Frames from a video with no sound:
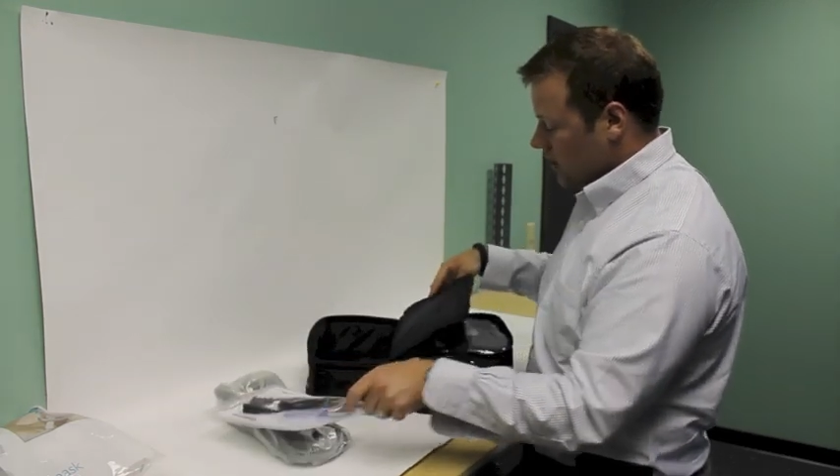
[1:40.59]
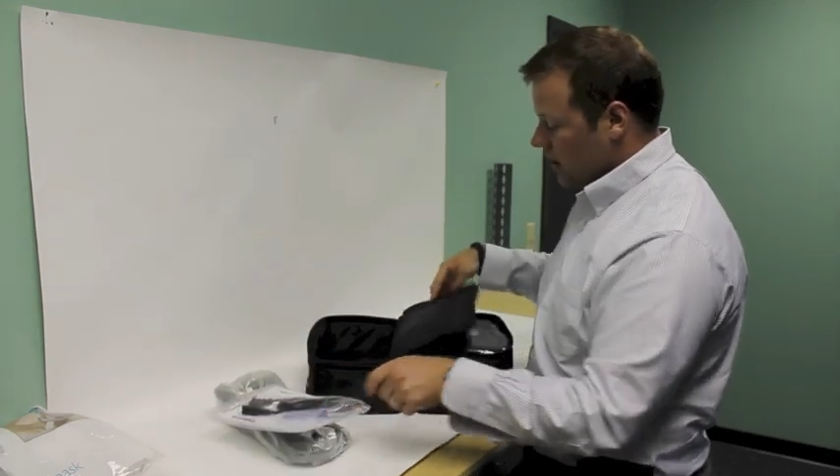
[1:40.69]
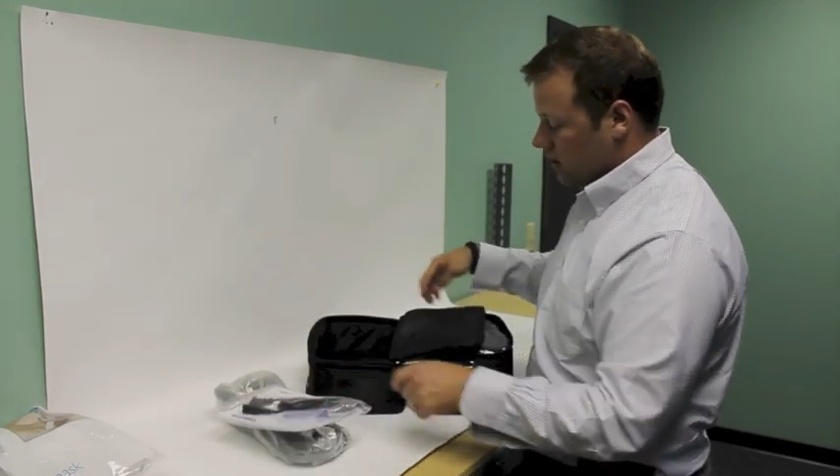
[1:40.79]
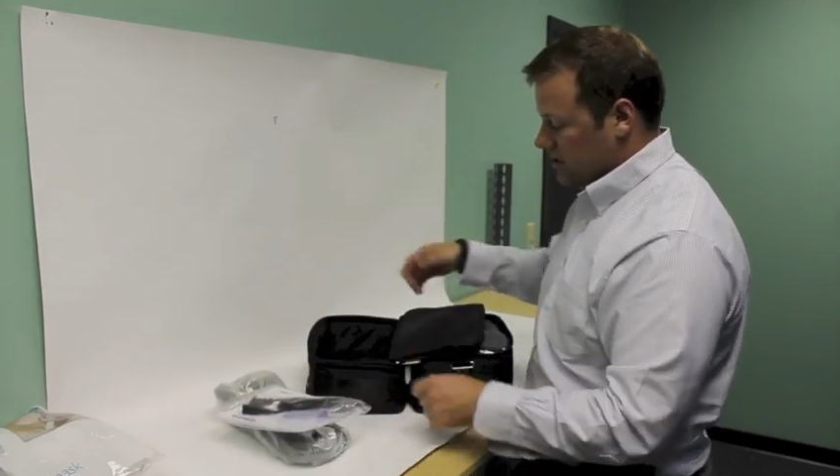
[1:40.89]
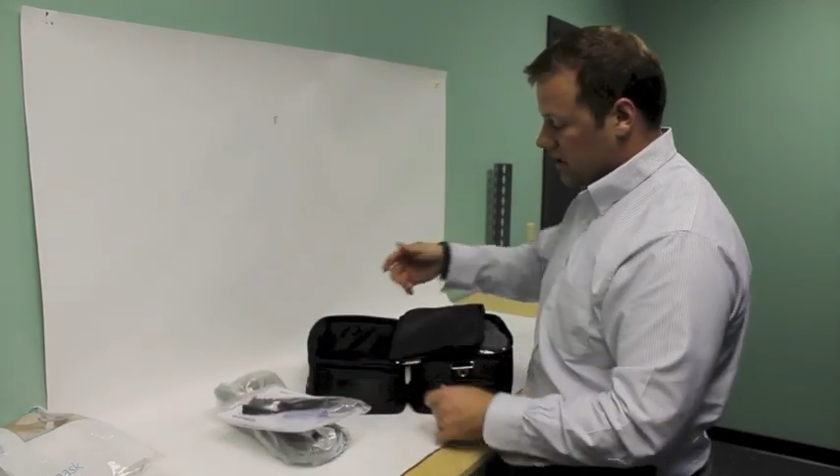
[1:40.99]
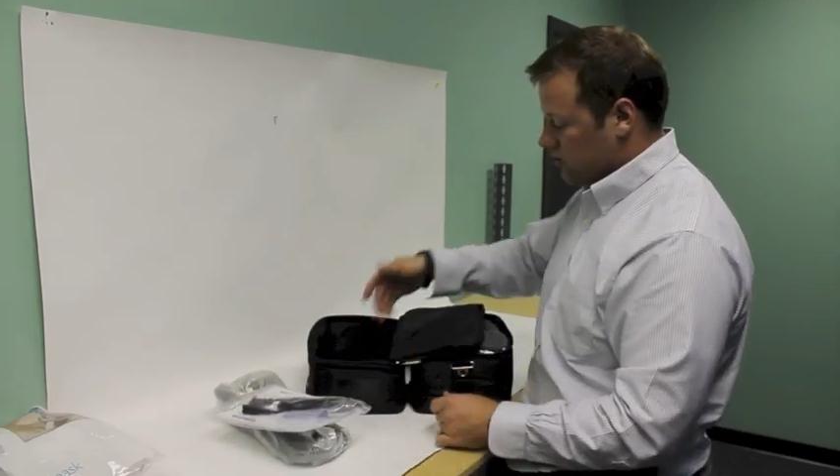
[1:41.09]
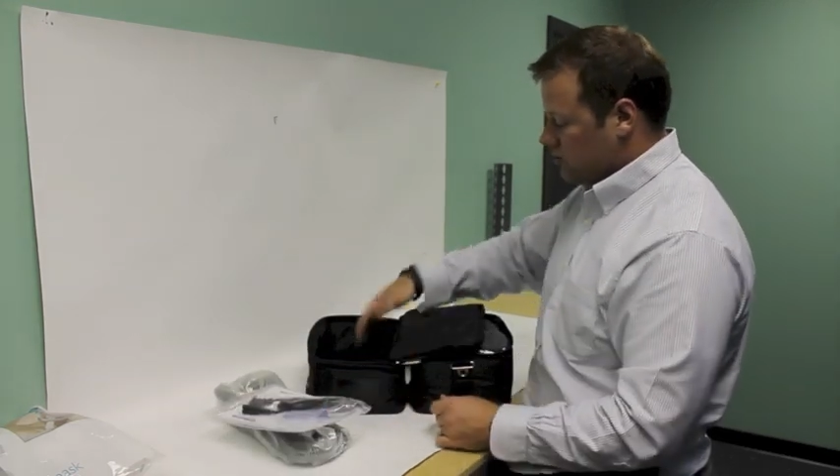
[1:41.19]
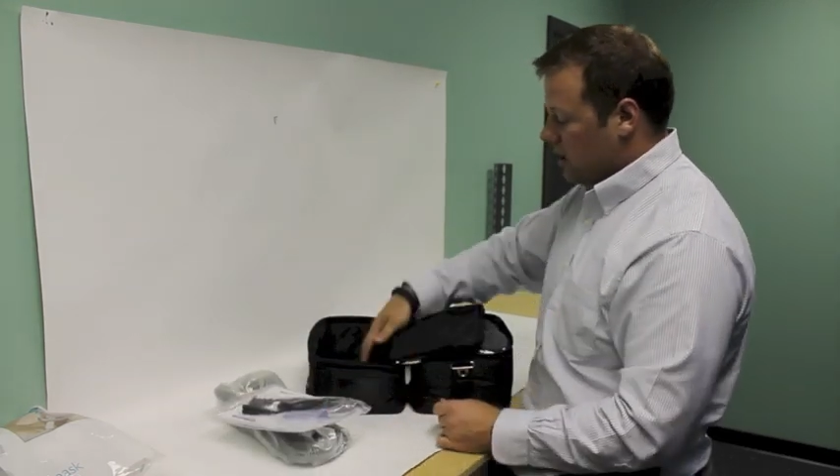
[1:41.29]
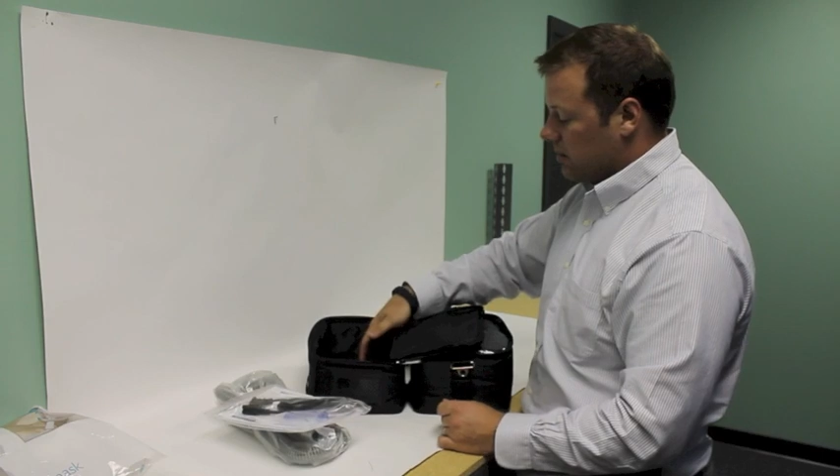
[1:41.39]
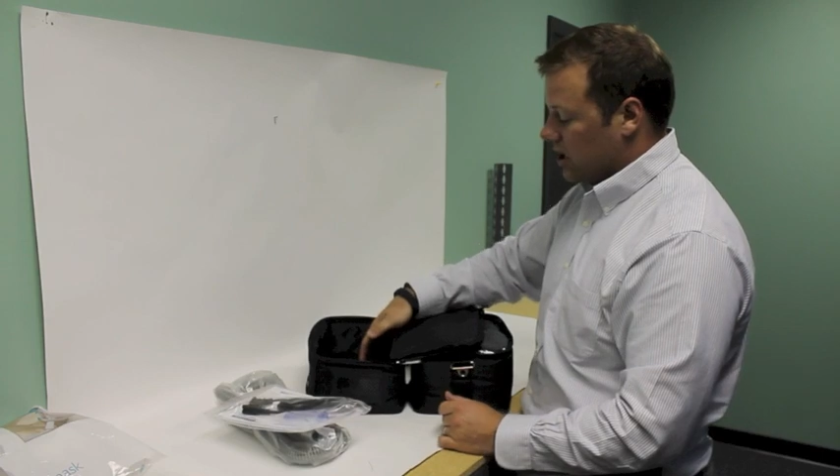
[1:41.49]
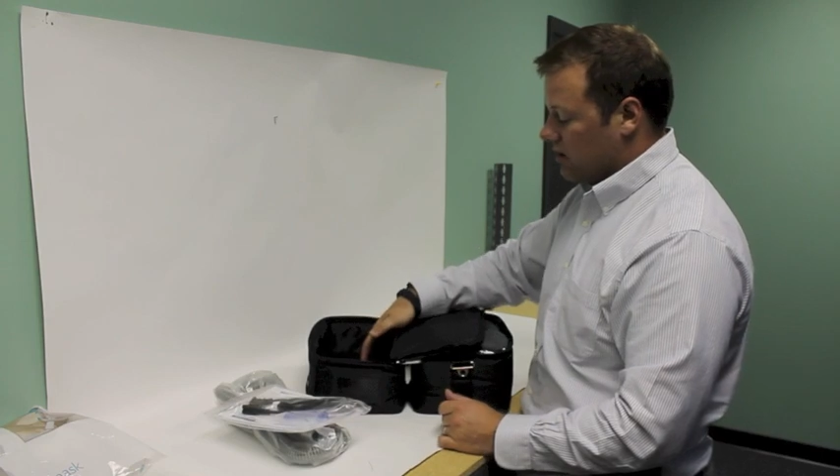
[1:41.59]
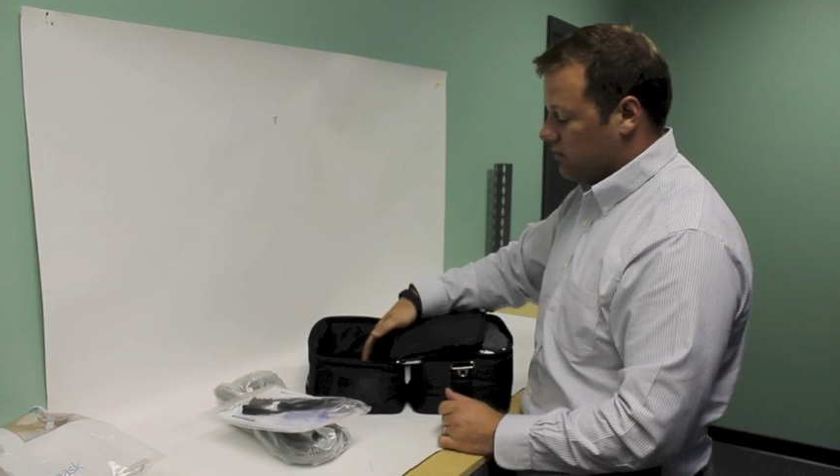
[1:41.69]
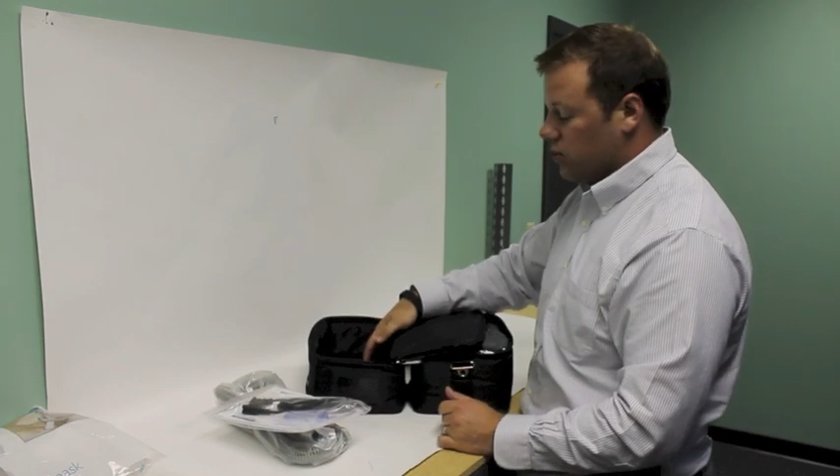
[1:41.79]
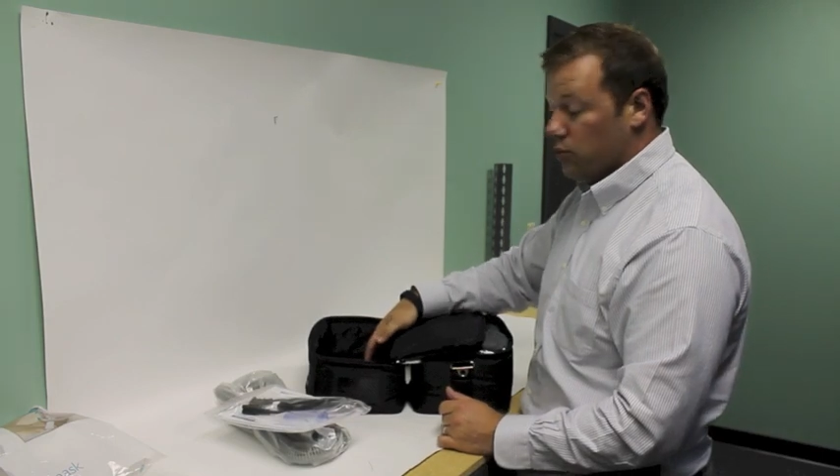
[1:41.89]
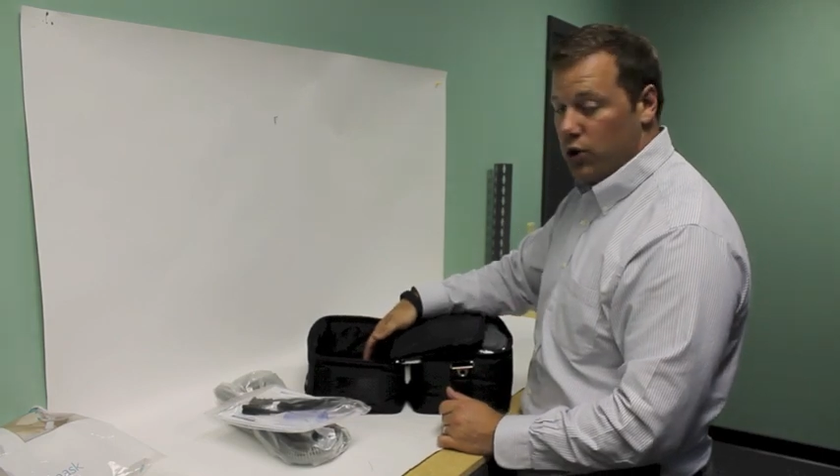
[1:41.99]
And it looks like there's probably
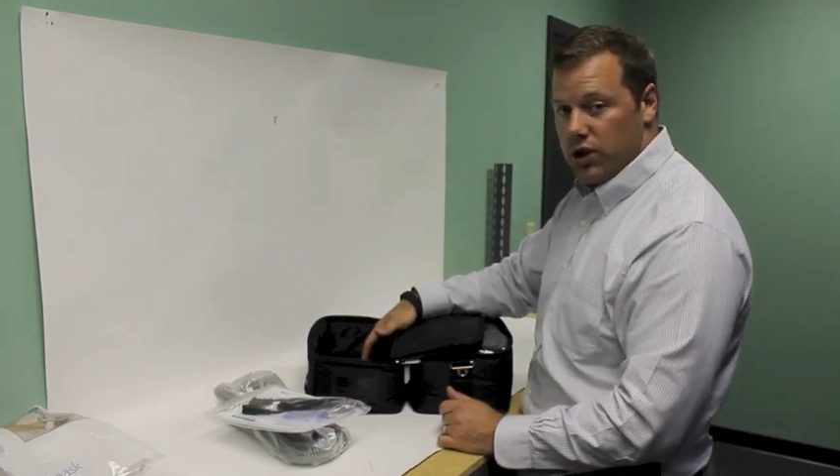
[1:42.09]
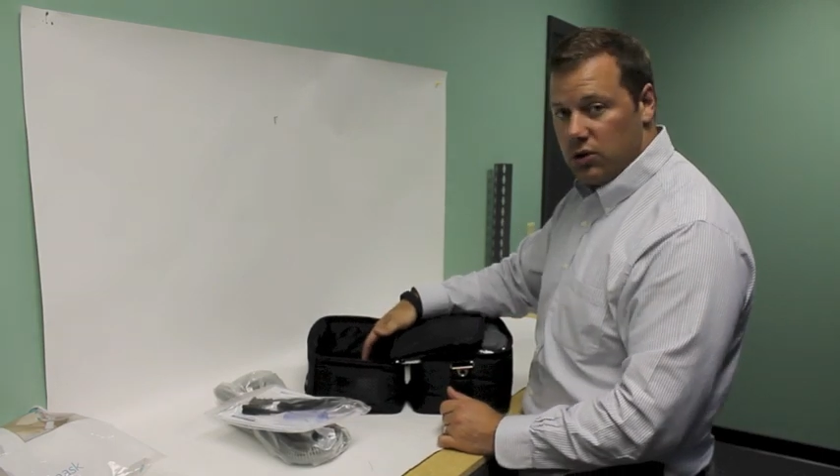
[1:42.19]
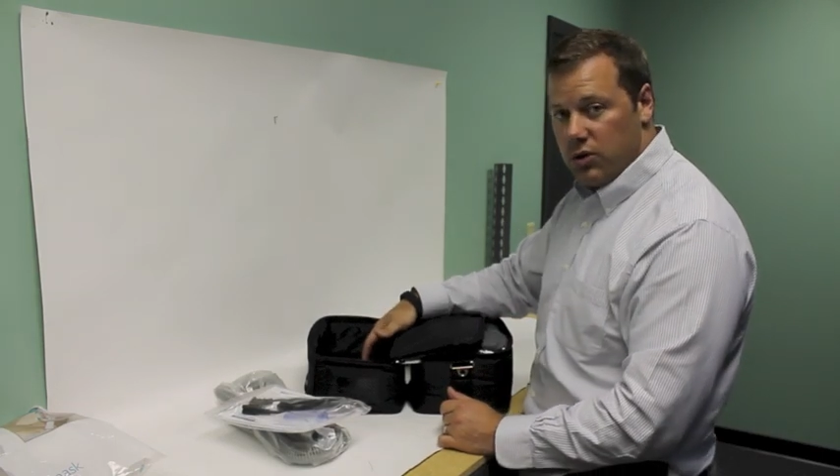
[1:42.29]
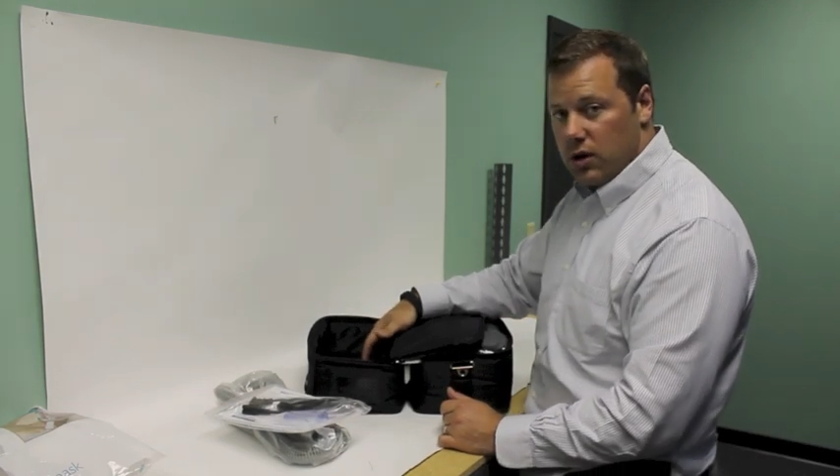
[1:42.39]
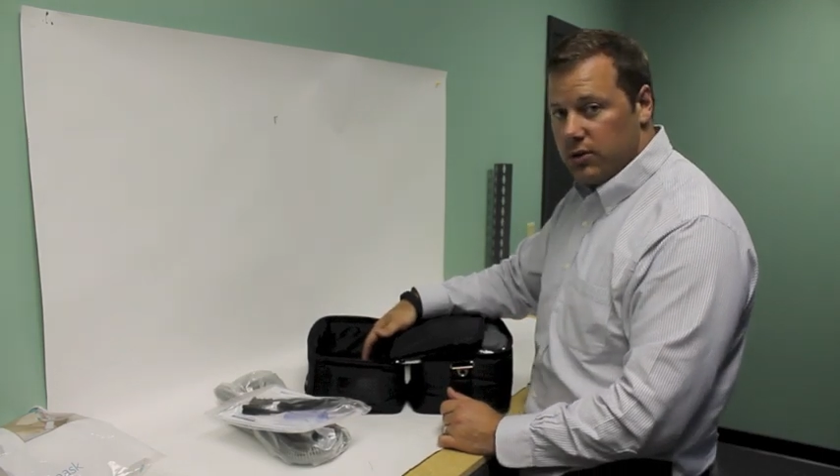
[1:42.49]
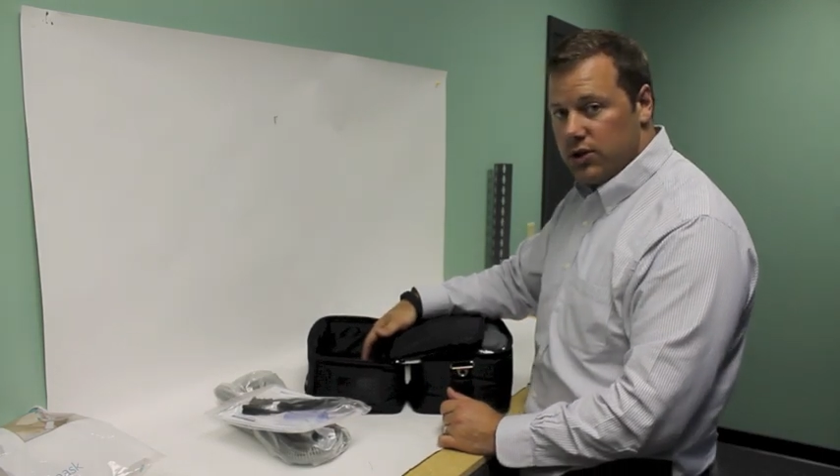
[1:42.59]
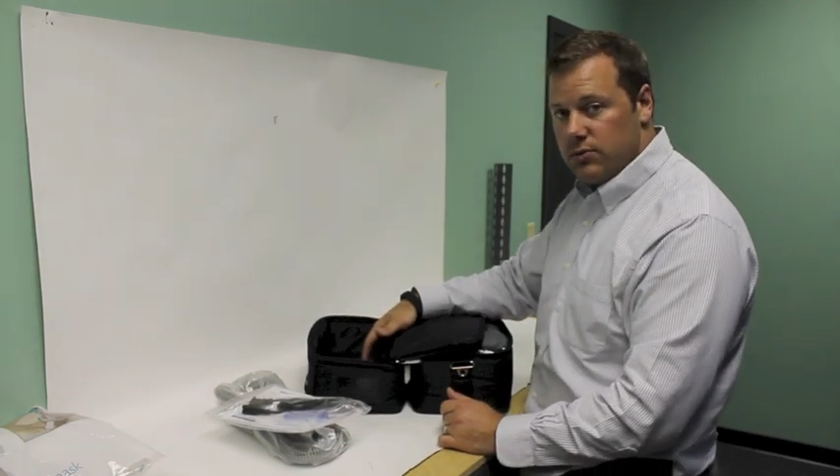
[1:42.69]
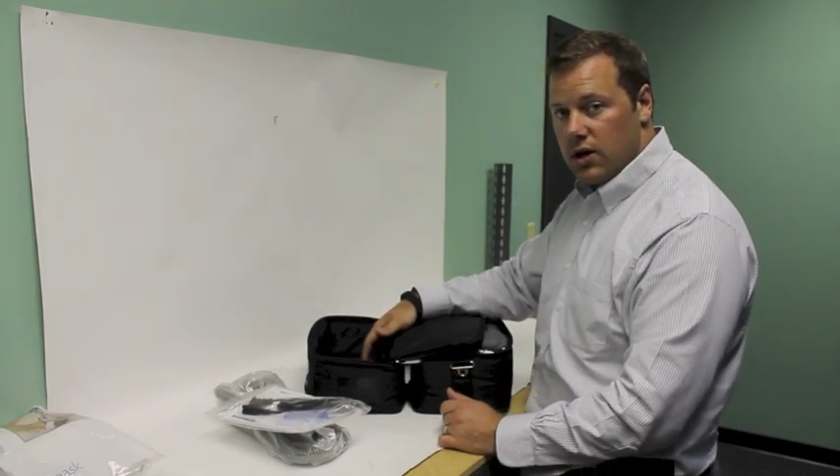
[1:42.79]
enough room where you could probably